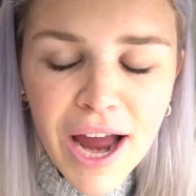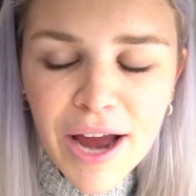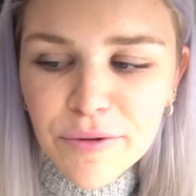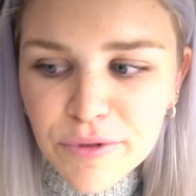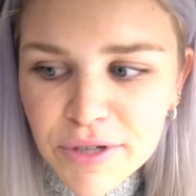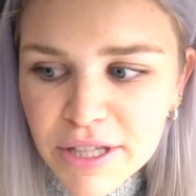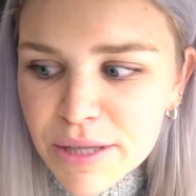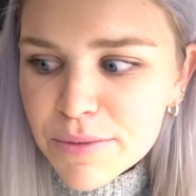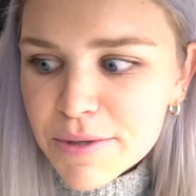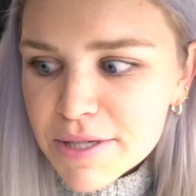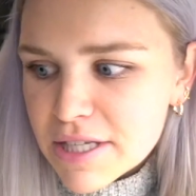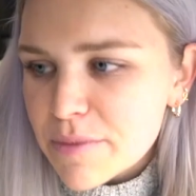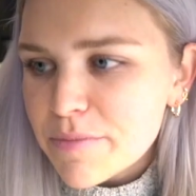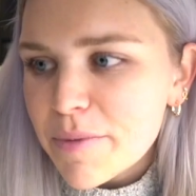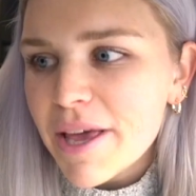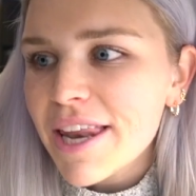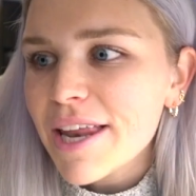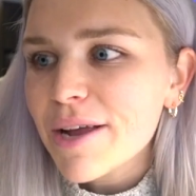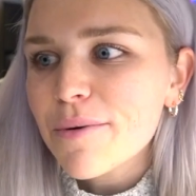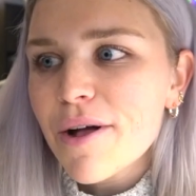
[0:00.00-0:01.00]
I really was
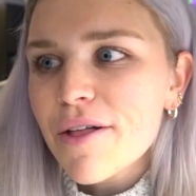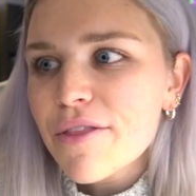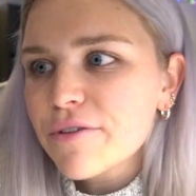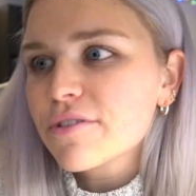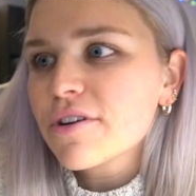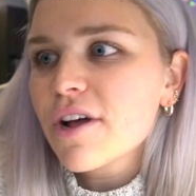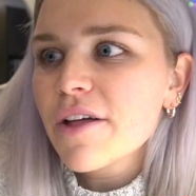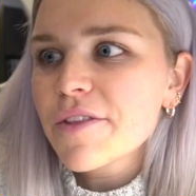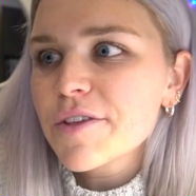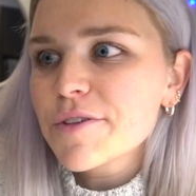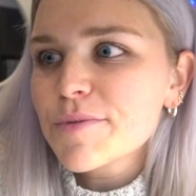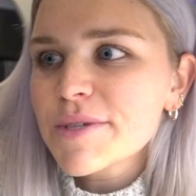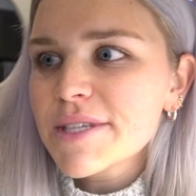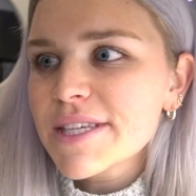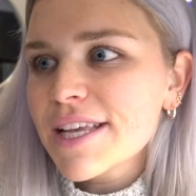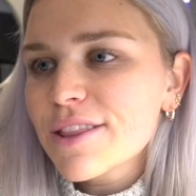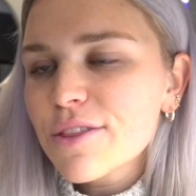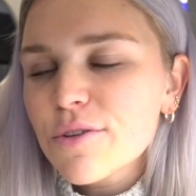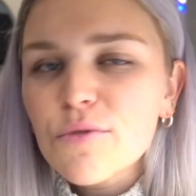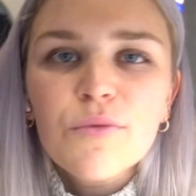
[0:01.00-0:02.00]
debating whether or not this was
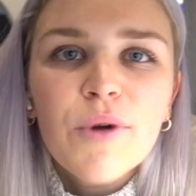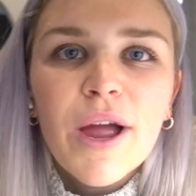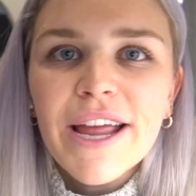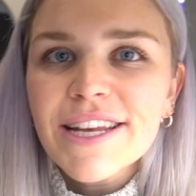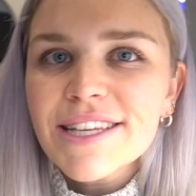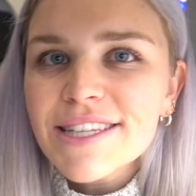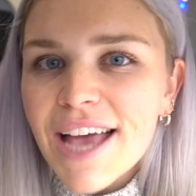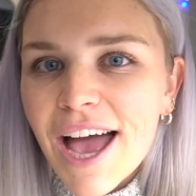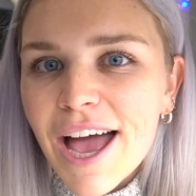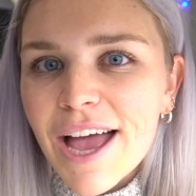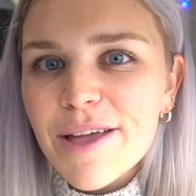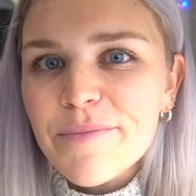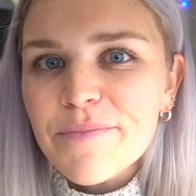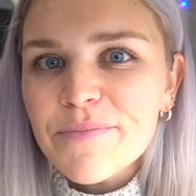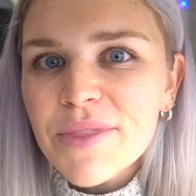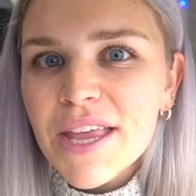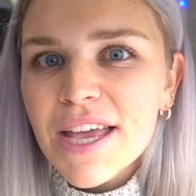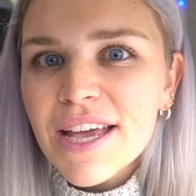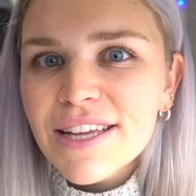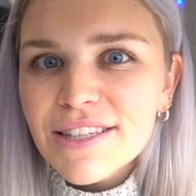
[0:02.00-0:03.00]
like the right
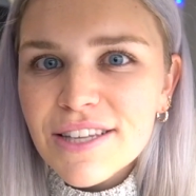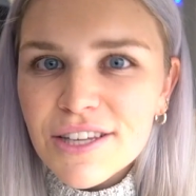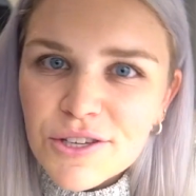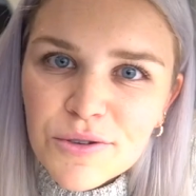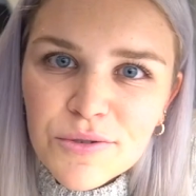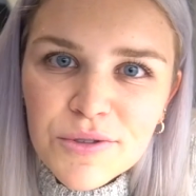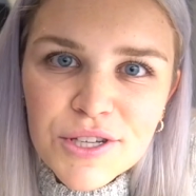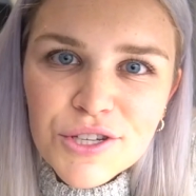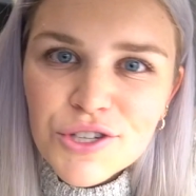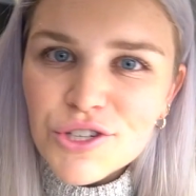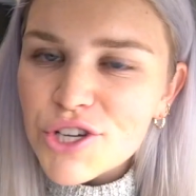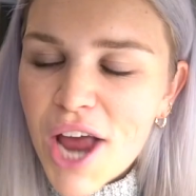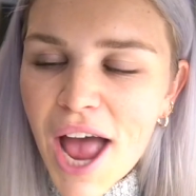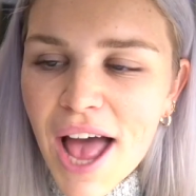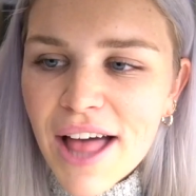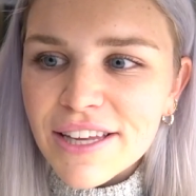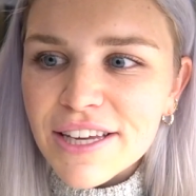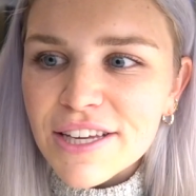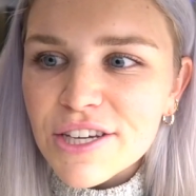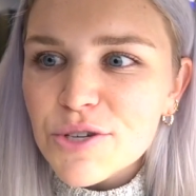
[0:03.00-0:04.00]
time to do this
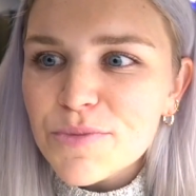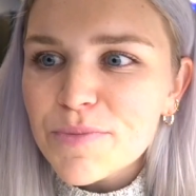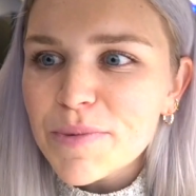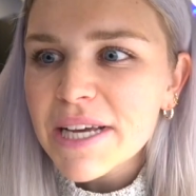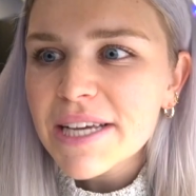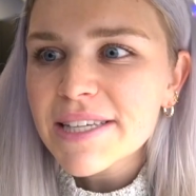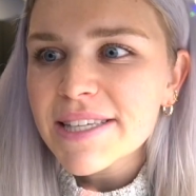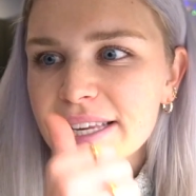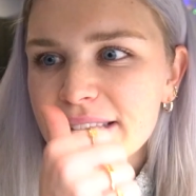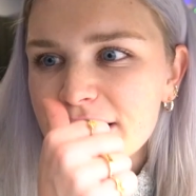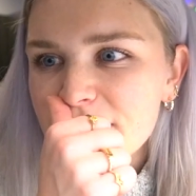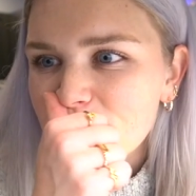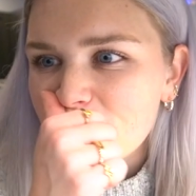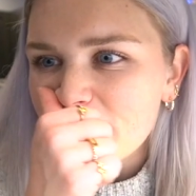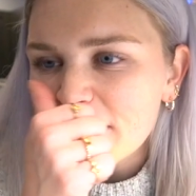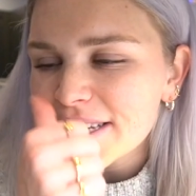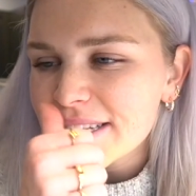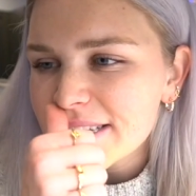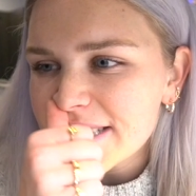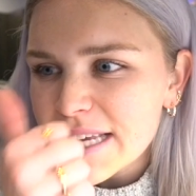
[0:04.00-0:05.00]
challenge because I didn't
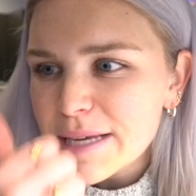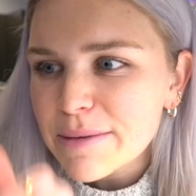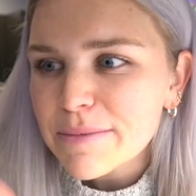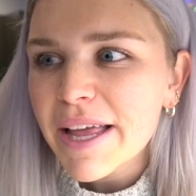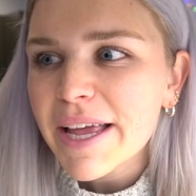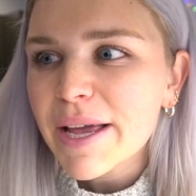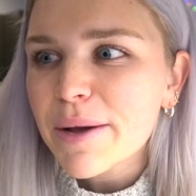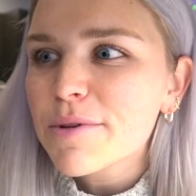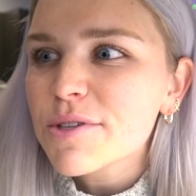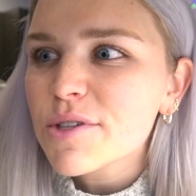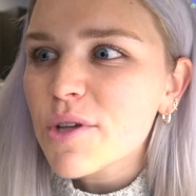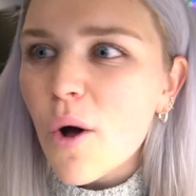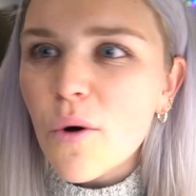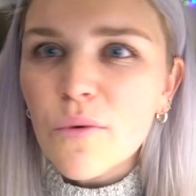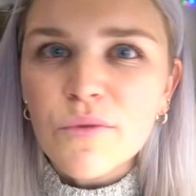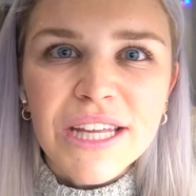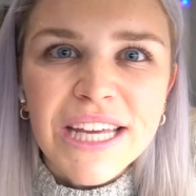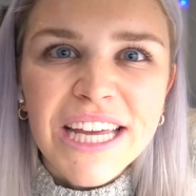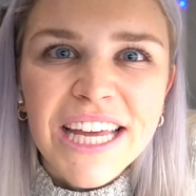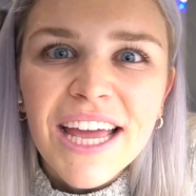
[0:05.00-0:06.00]
want it to seem like it was
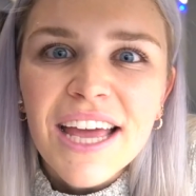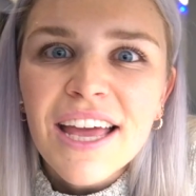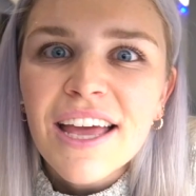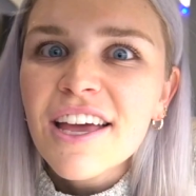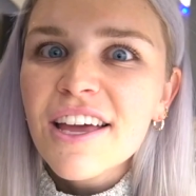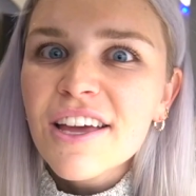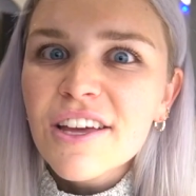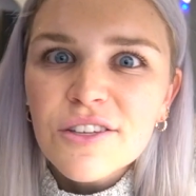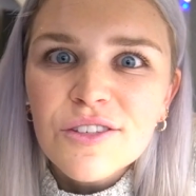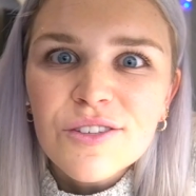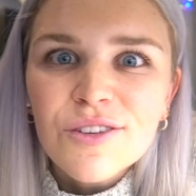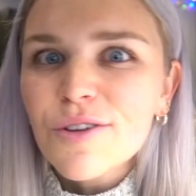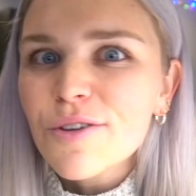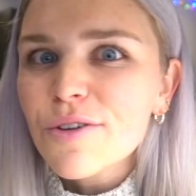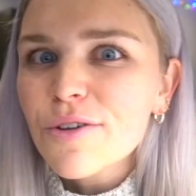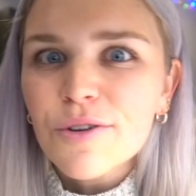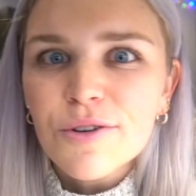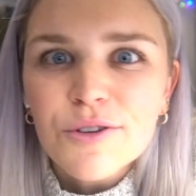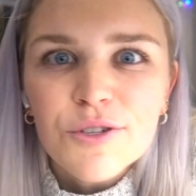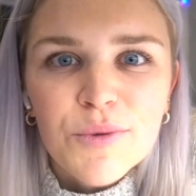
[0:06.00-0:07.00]
only New
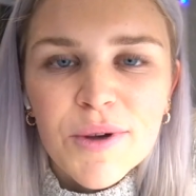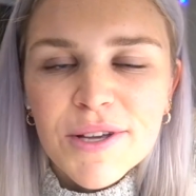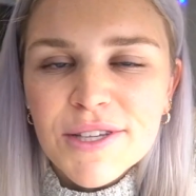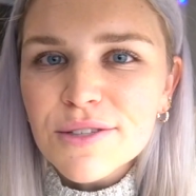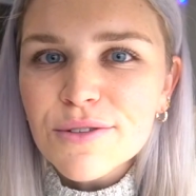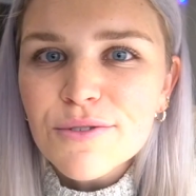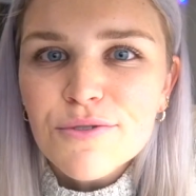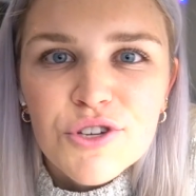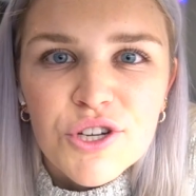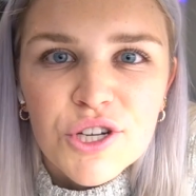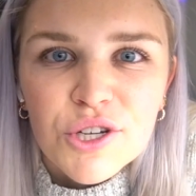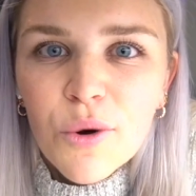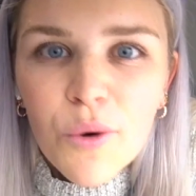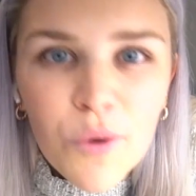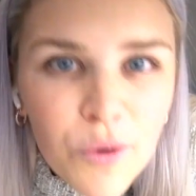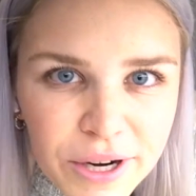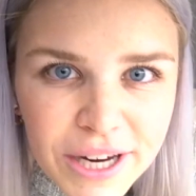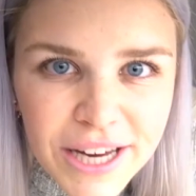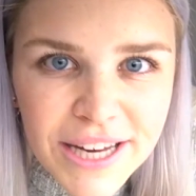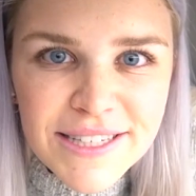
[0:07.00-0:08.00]
Year's resolution
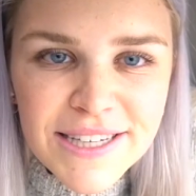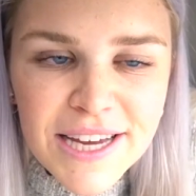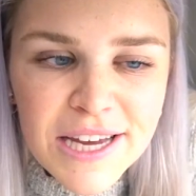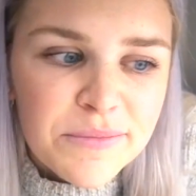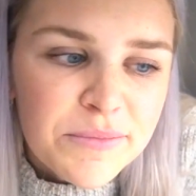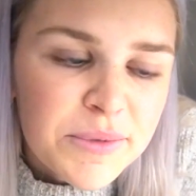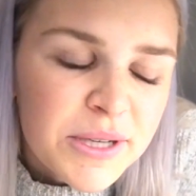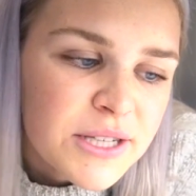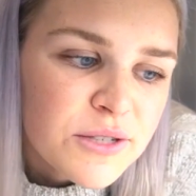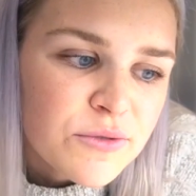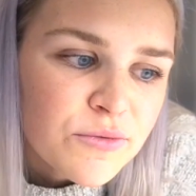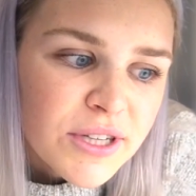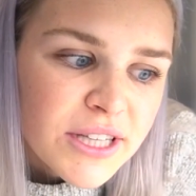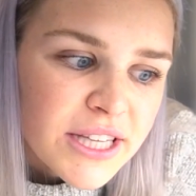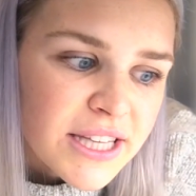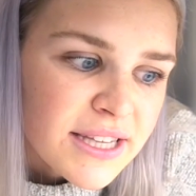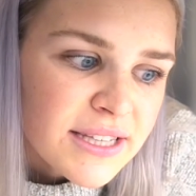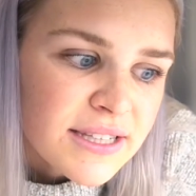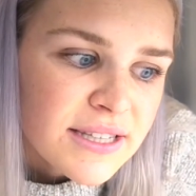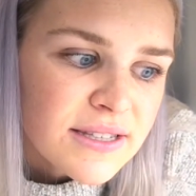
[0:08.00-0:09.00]
oriented because
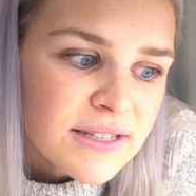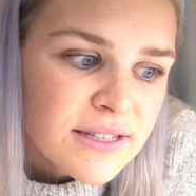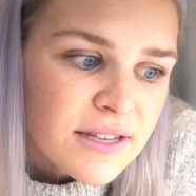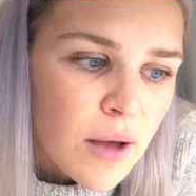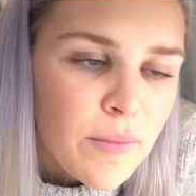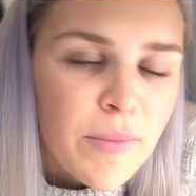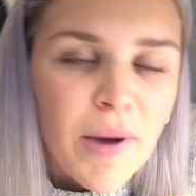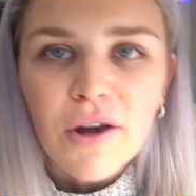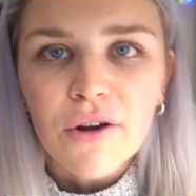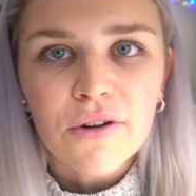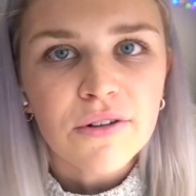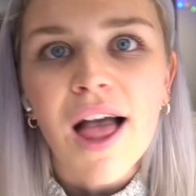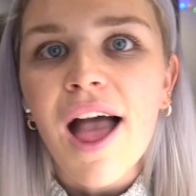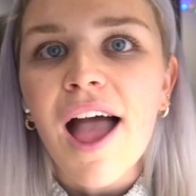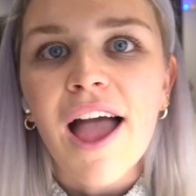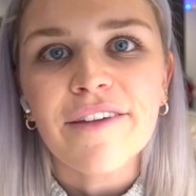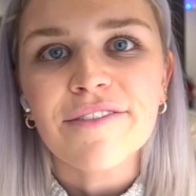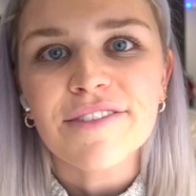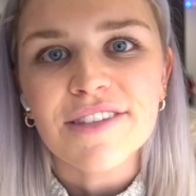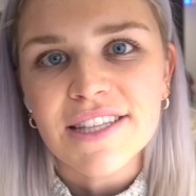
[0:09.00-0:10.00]
really this is about our
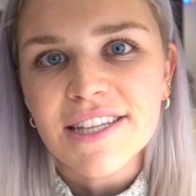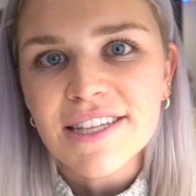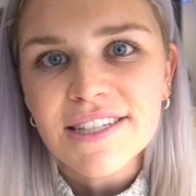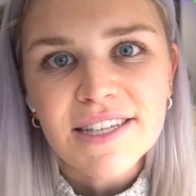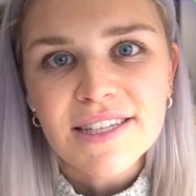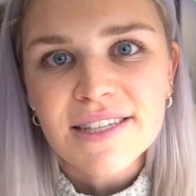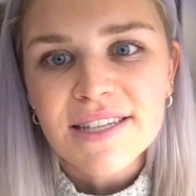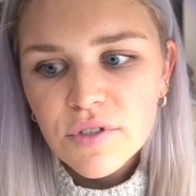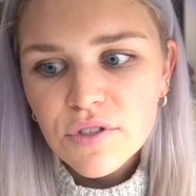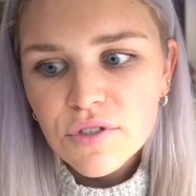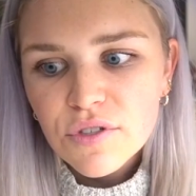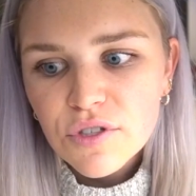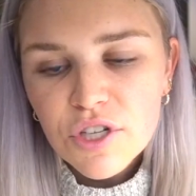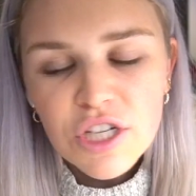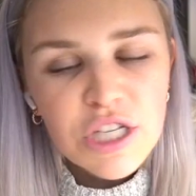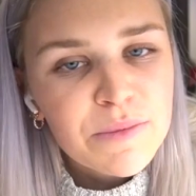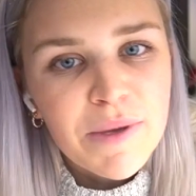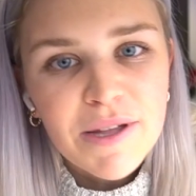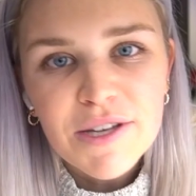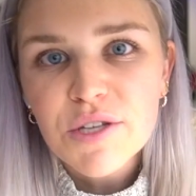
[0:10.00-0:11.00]
lives and this is
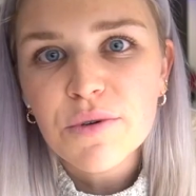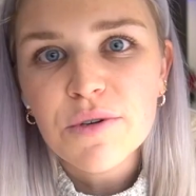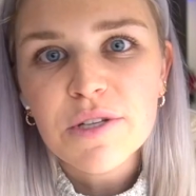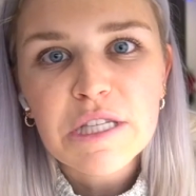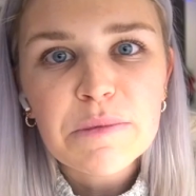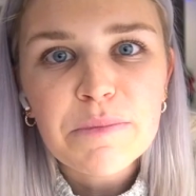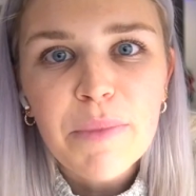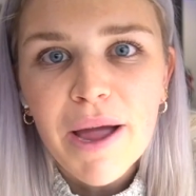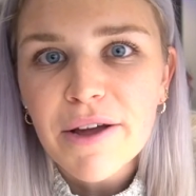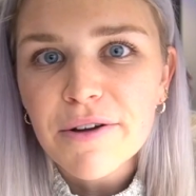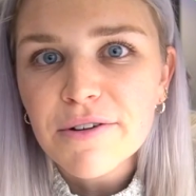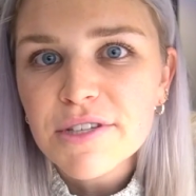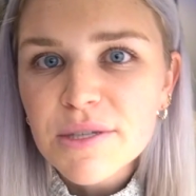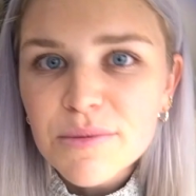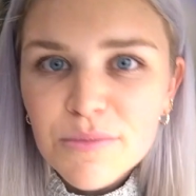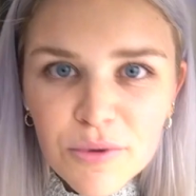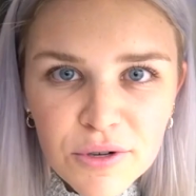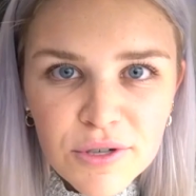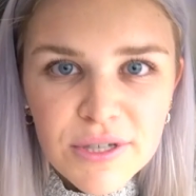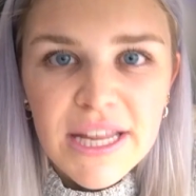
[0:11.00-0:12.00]
just meant to inspire
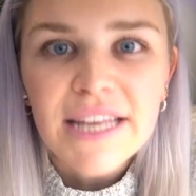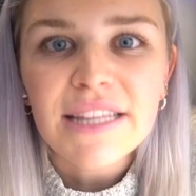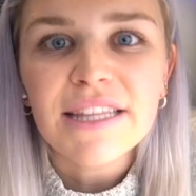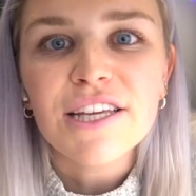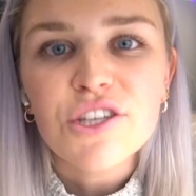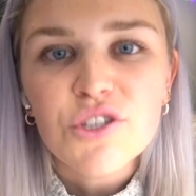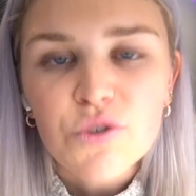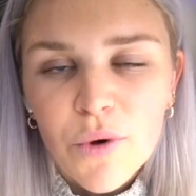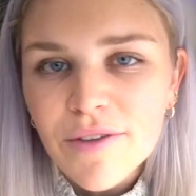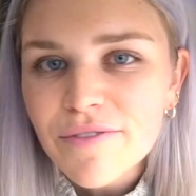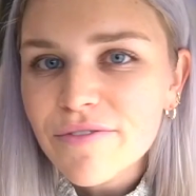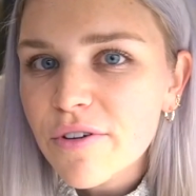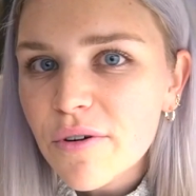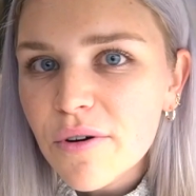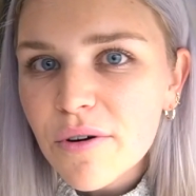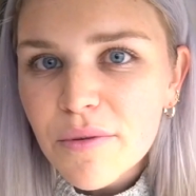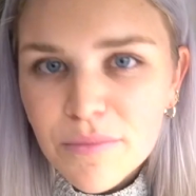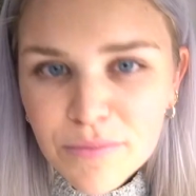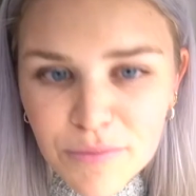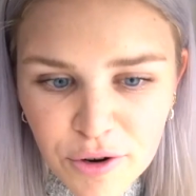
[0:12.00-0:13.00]
some more daily
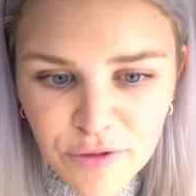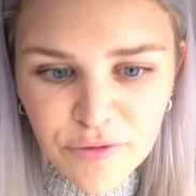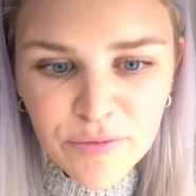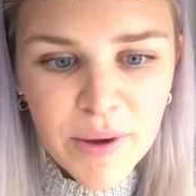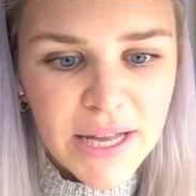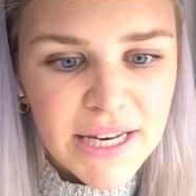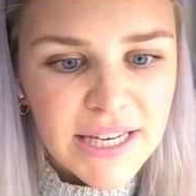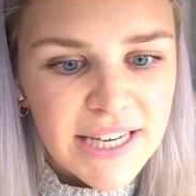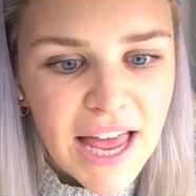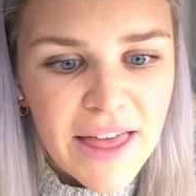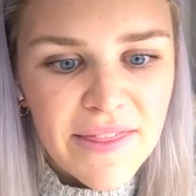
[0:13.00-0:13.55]
joyful movement.